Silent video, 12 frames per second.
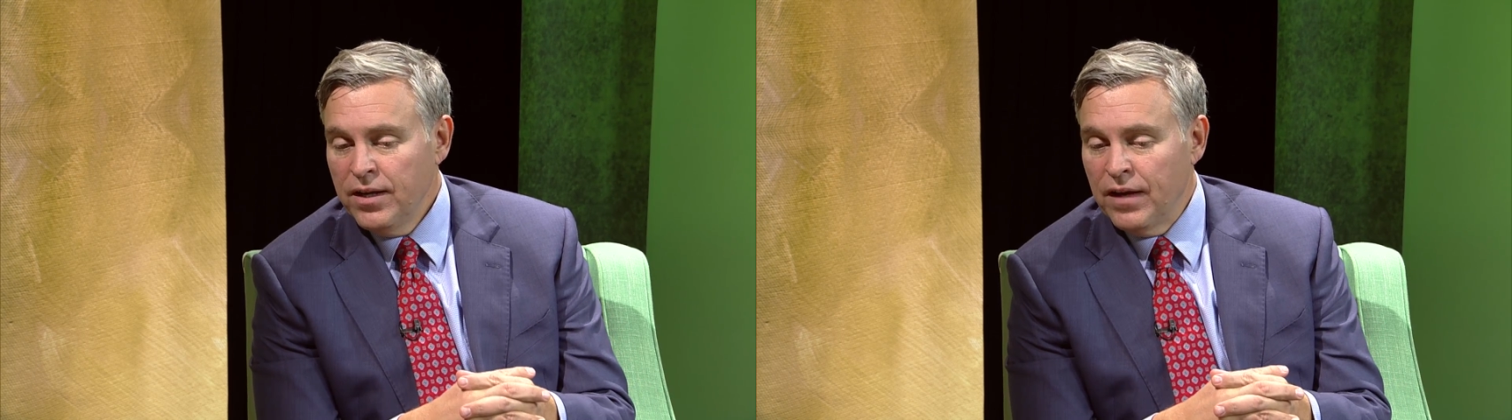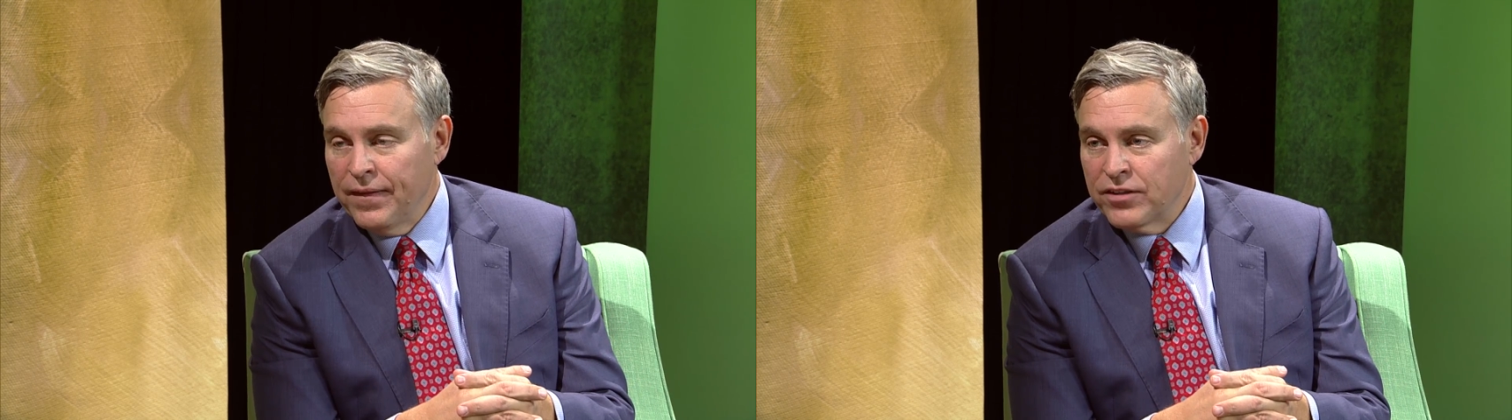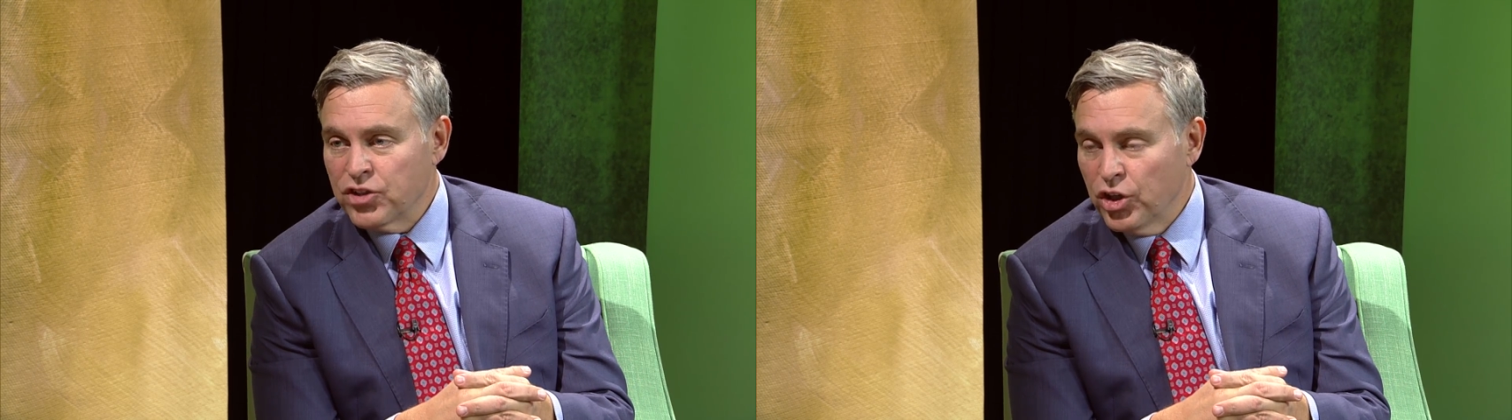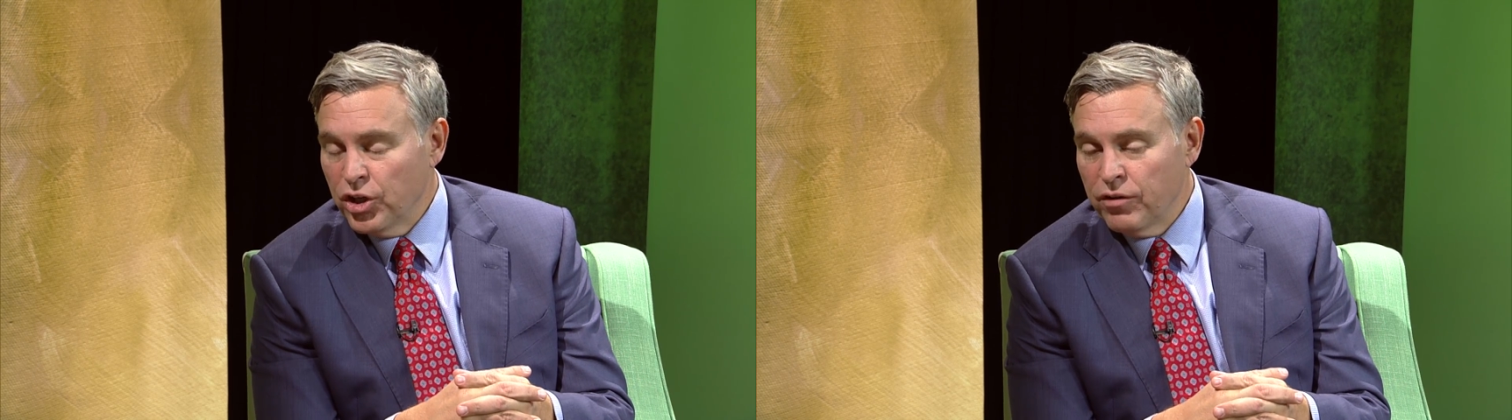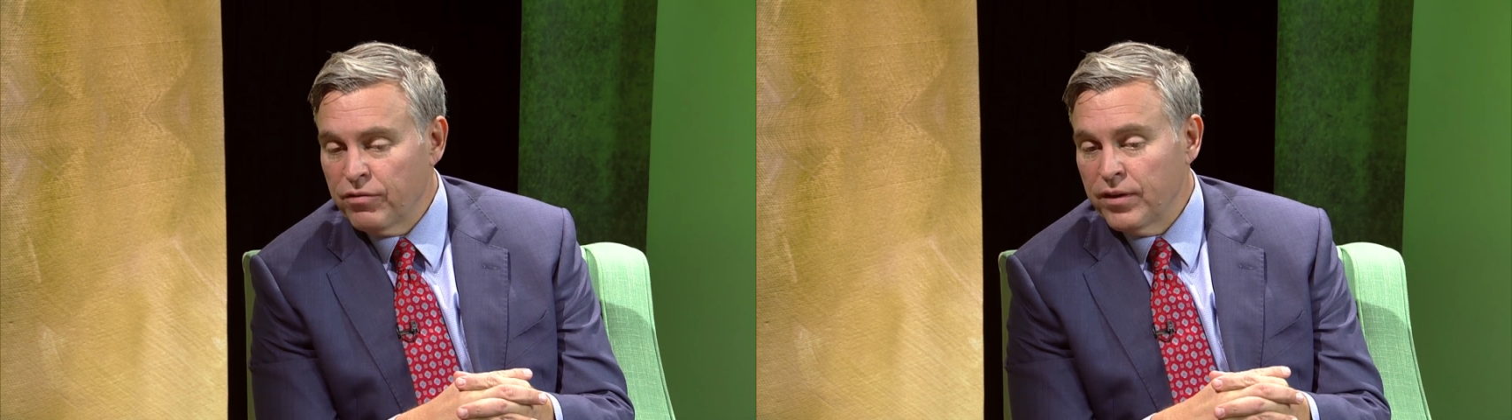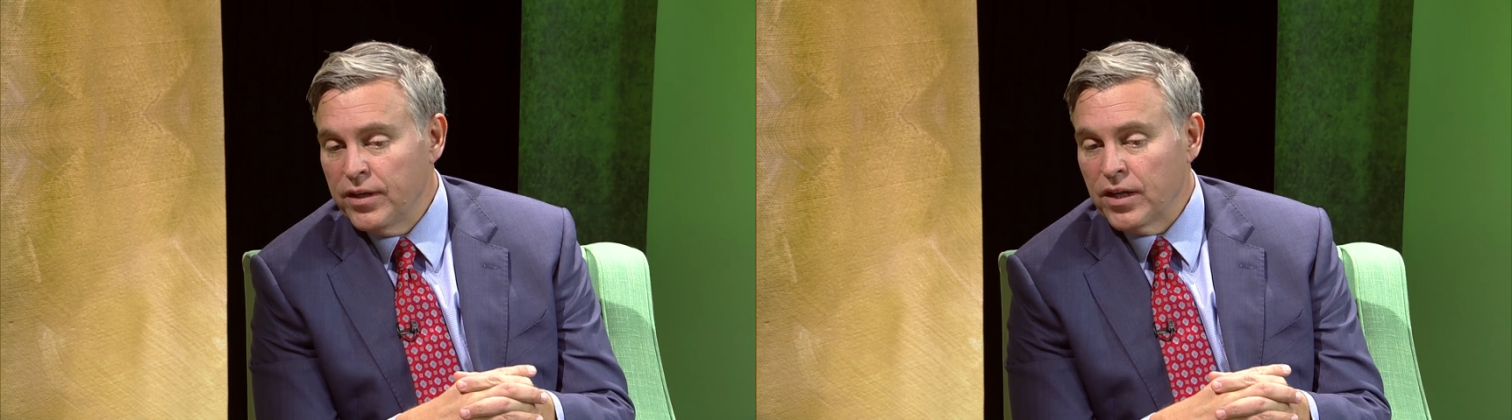and that's a
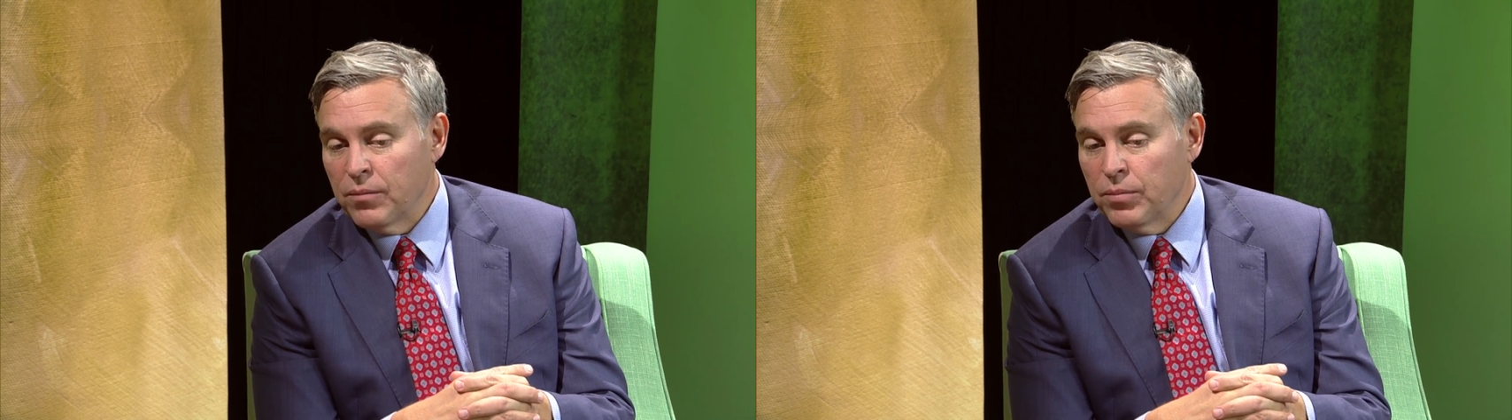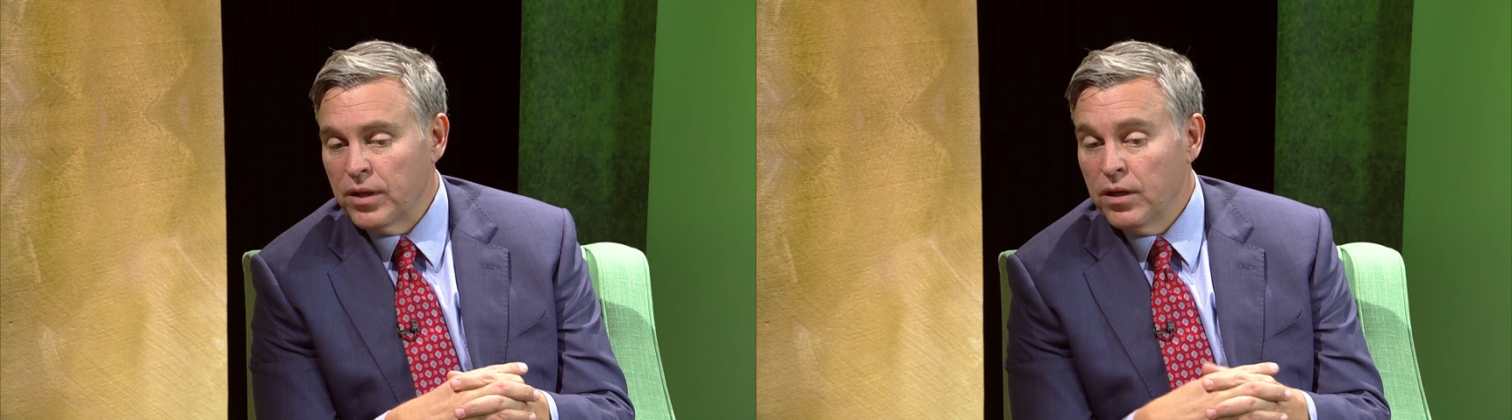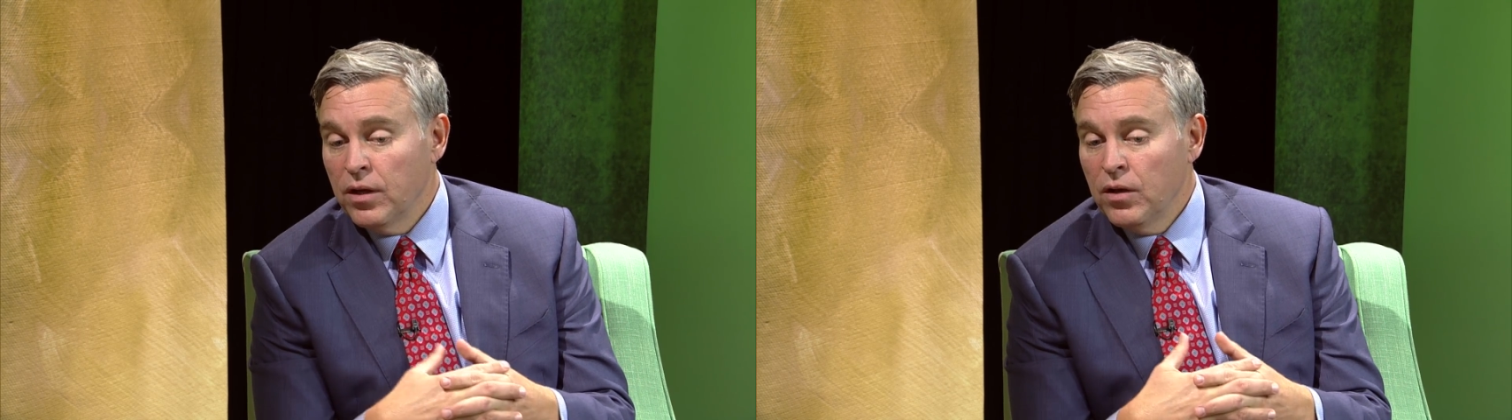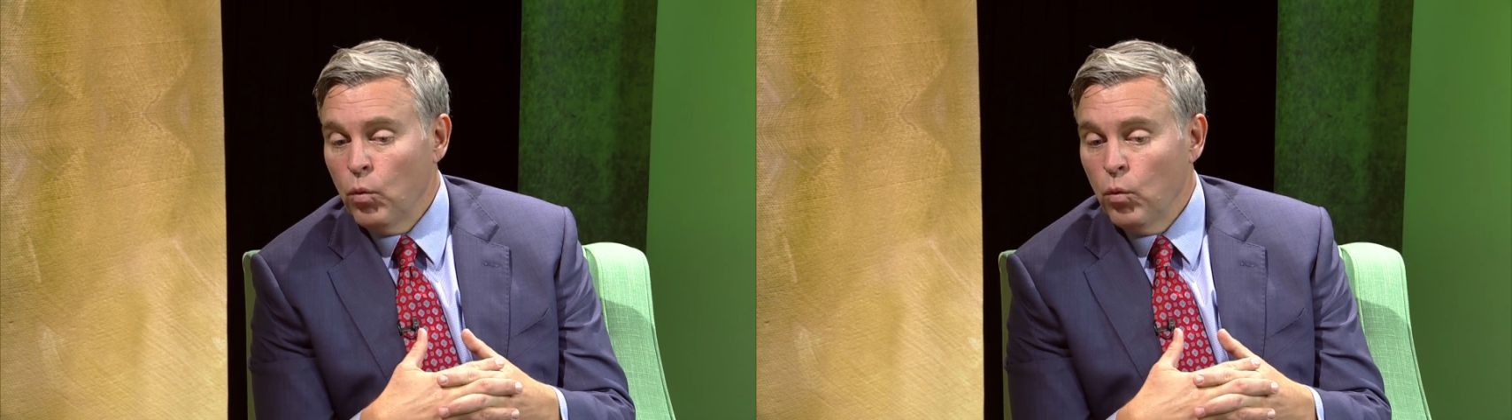good thing. But